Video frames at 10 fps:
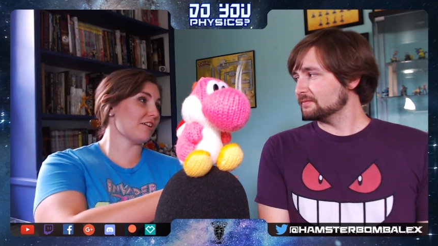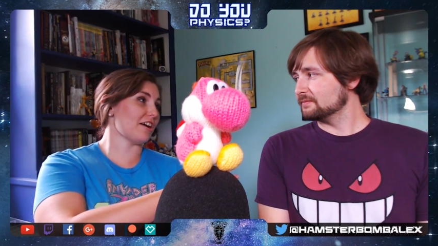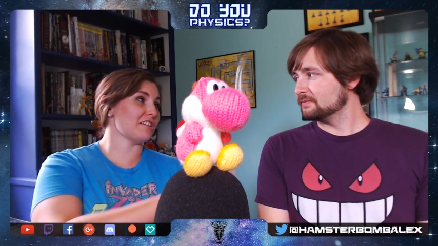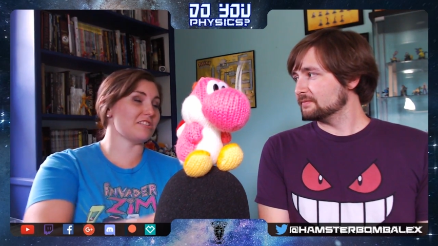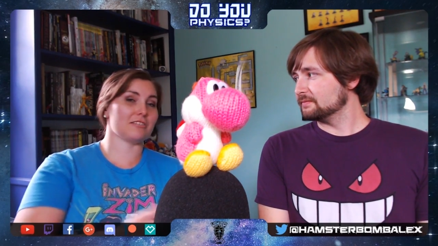
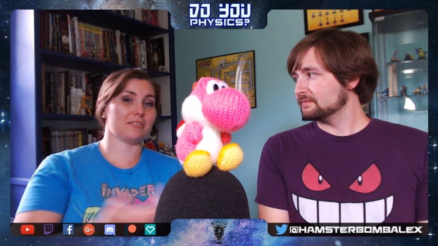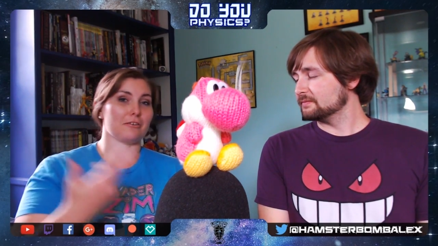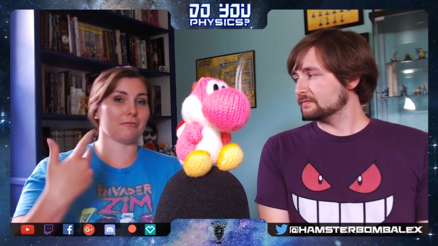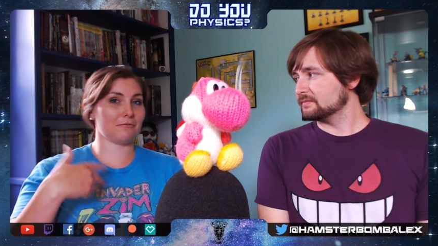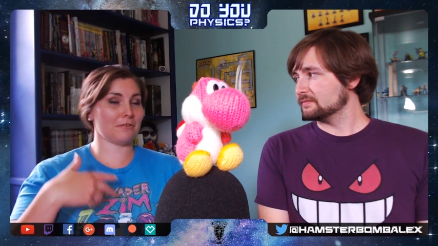Speaker 1: idea
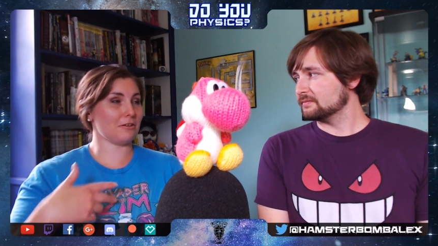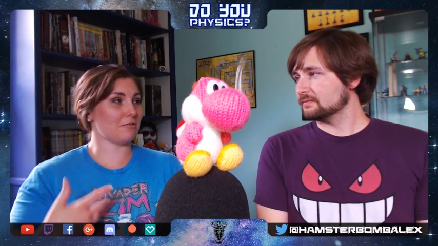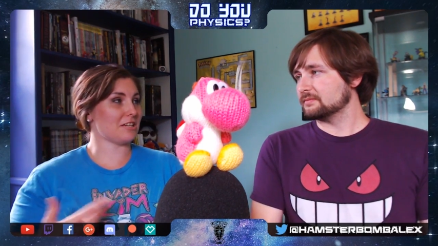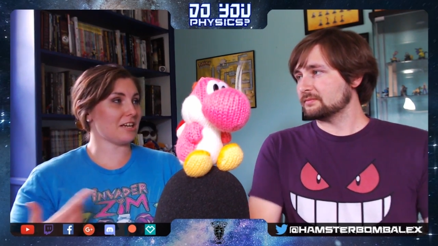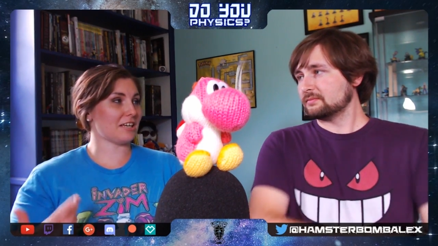of, you know,
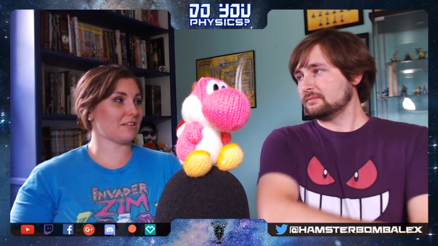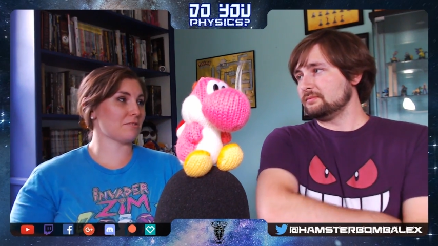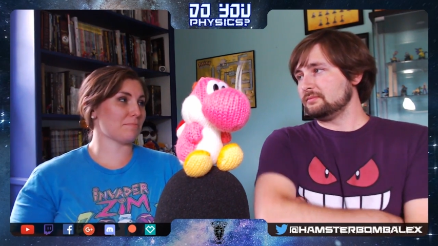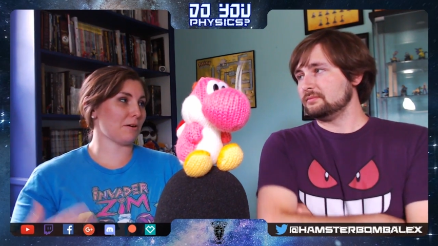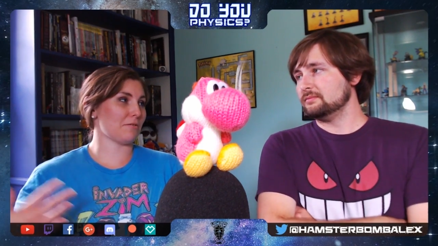taking those
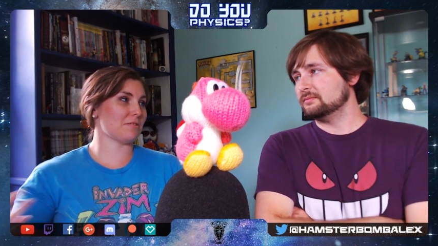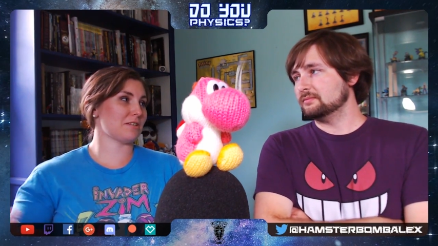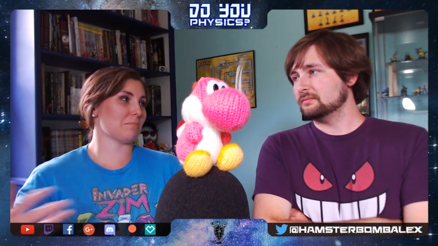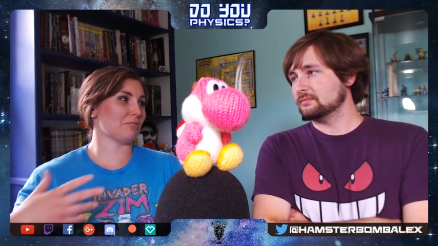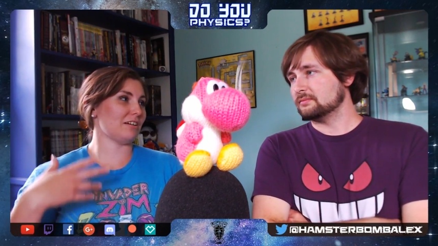bones,
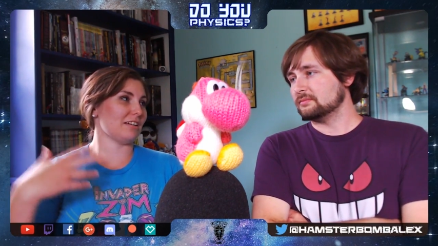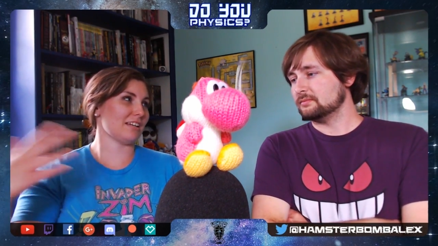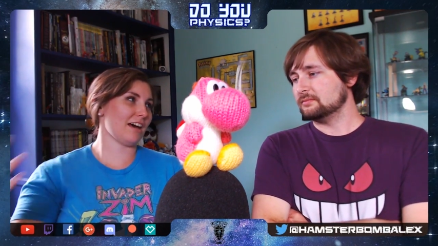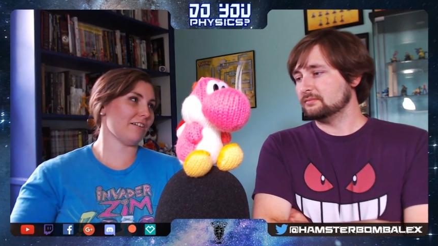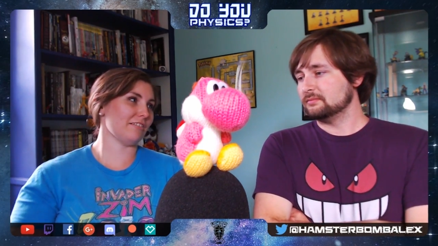separating it
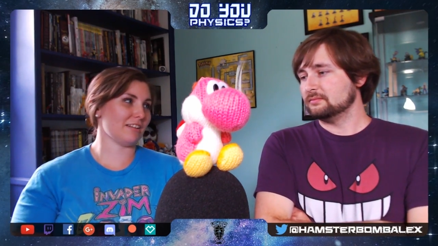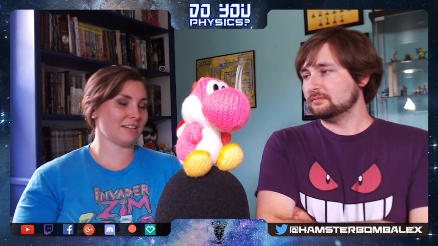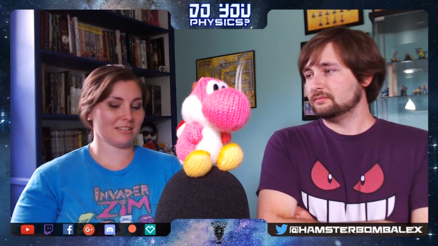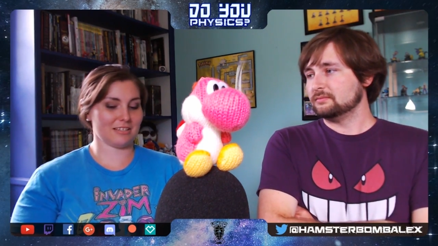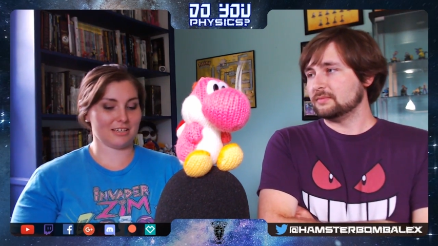out and
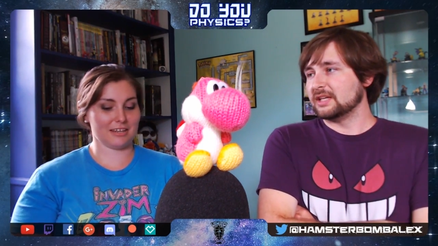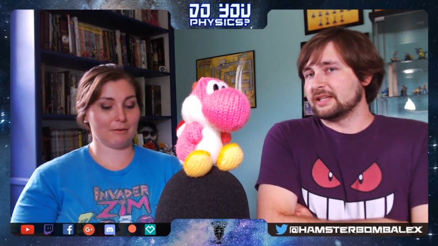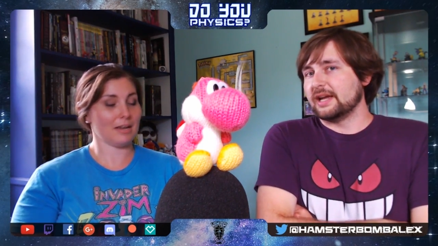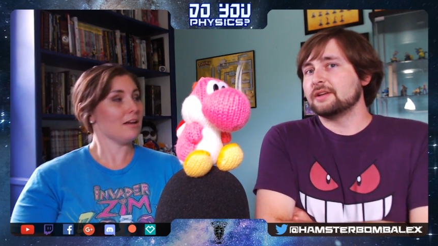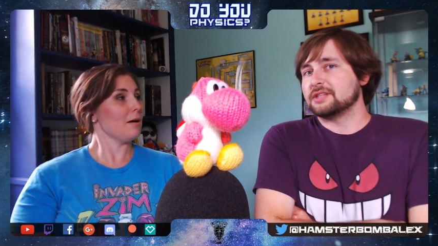digesting it that it's way.
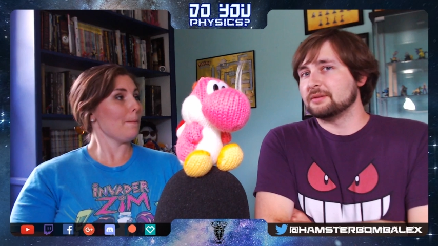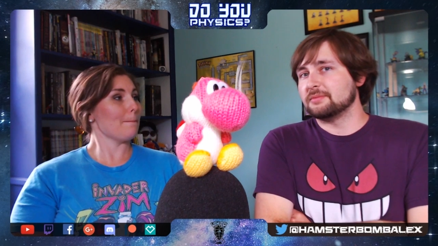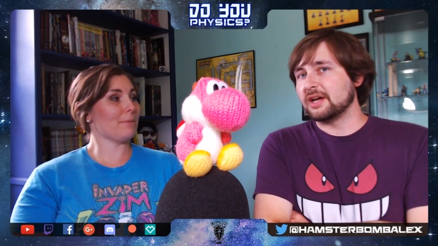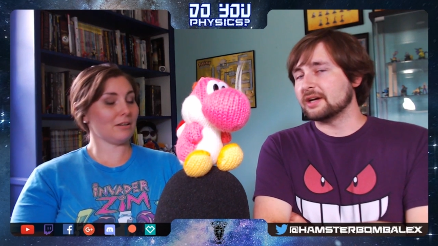It's calcium, yeah.